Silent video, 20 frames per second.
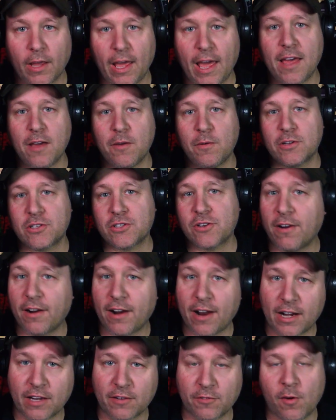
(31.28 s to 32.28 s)
Hey, what's going
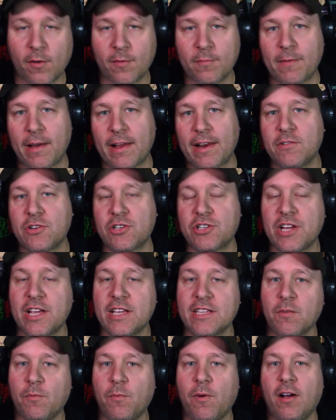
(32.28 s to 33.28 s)
on, everyone? My name is
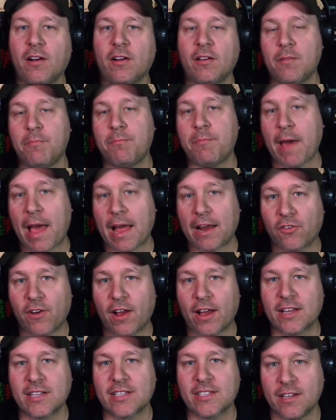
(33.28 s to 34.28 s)
Jason. Welcome to
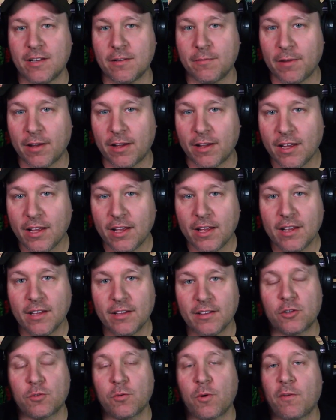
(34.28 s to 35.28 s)
Backtrack Cinema.
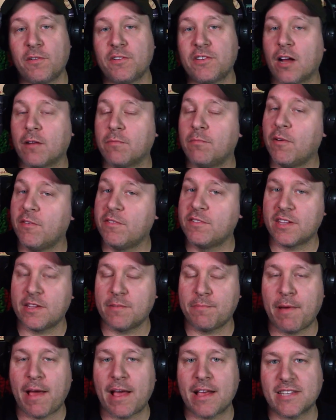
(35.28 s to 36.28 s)
This is where we talk movies of
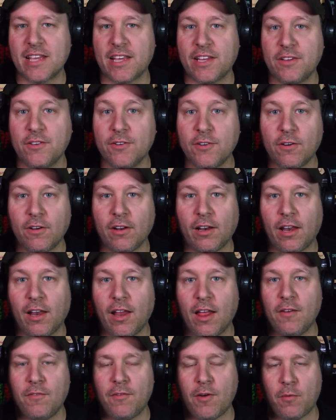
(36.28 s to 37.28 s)
the past that you know and
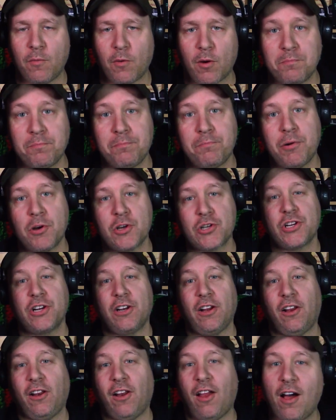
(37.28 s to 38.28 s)
love, and we're pushing
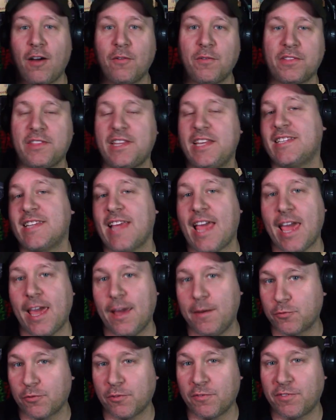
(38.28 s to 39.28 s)
along with these
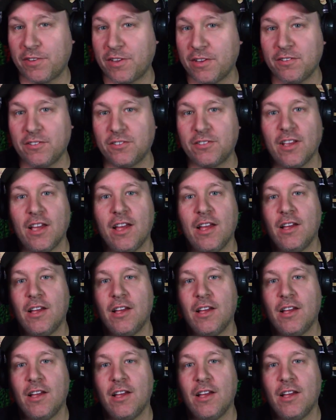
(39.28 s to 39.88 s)
apes reviews,